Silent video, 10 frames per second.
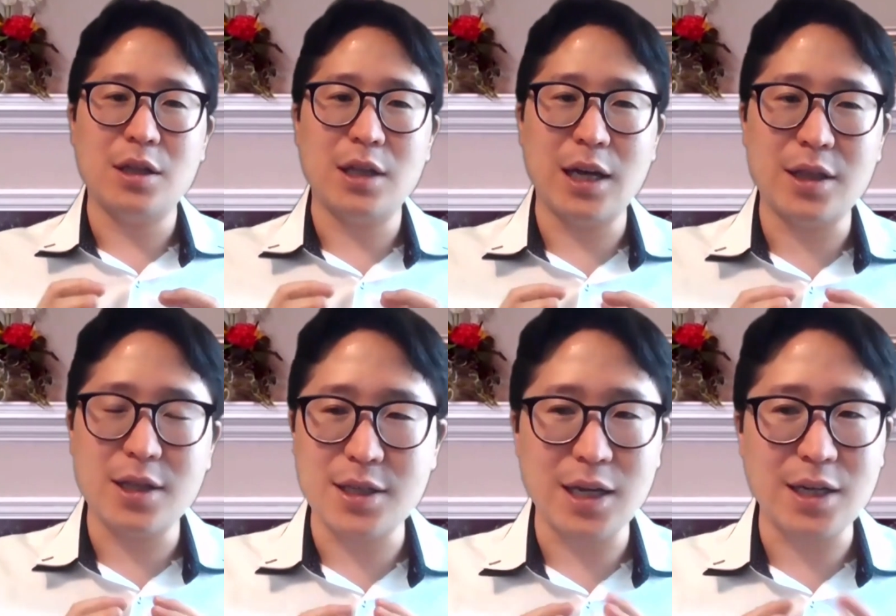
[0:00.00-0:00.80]
that
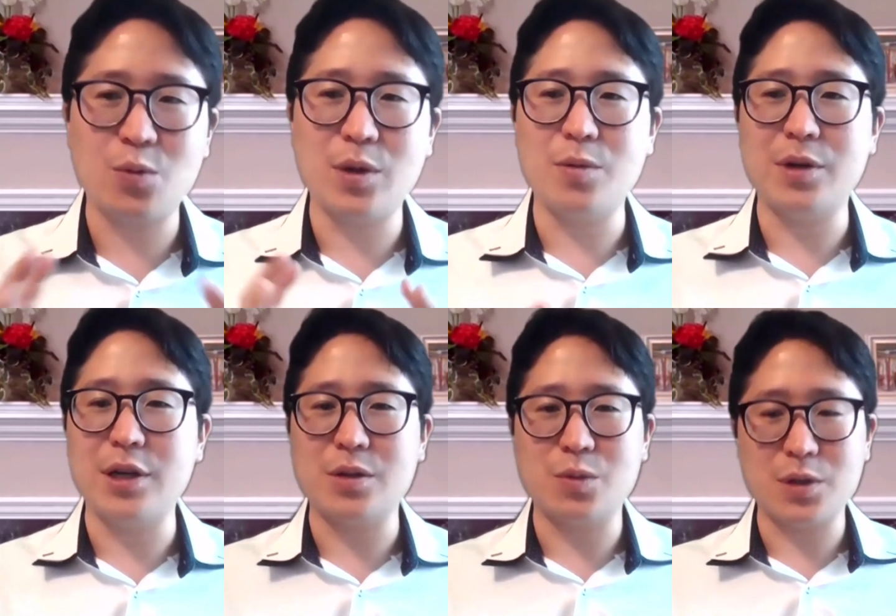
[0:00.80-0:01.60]
this next 21
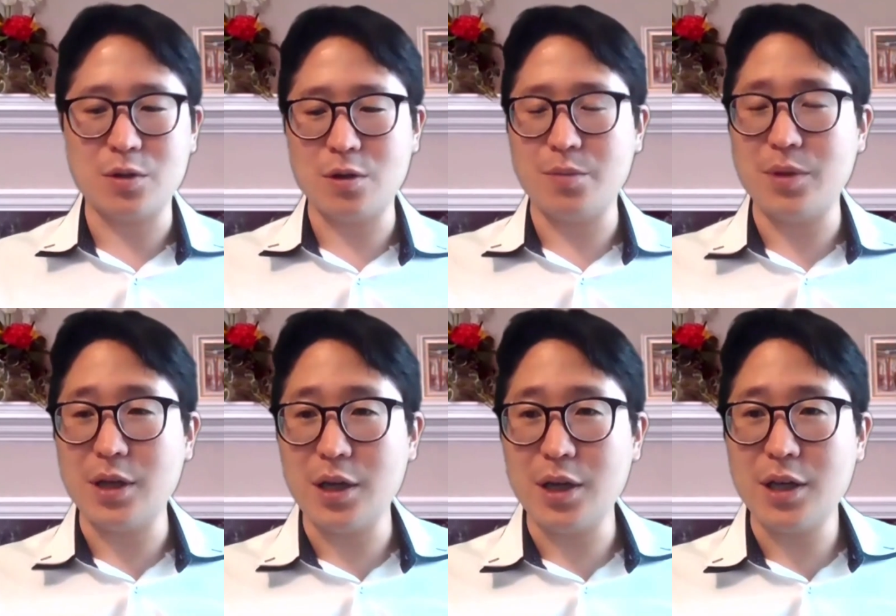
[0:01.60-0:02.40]
years was going to
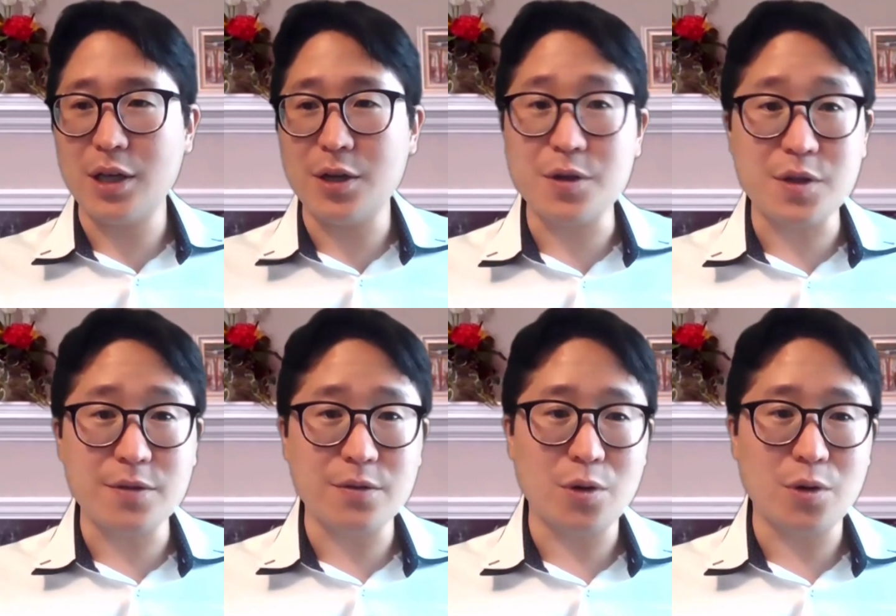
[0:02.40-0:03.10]
be years of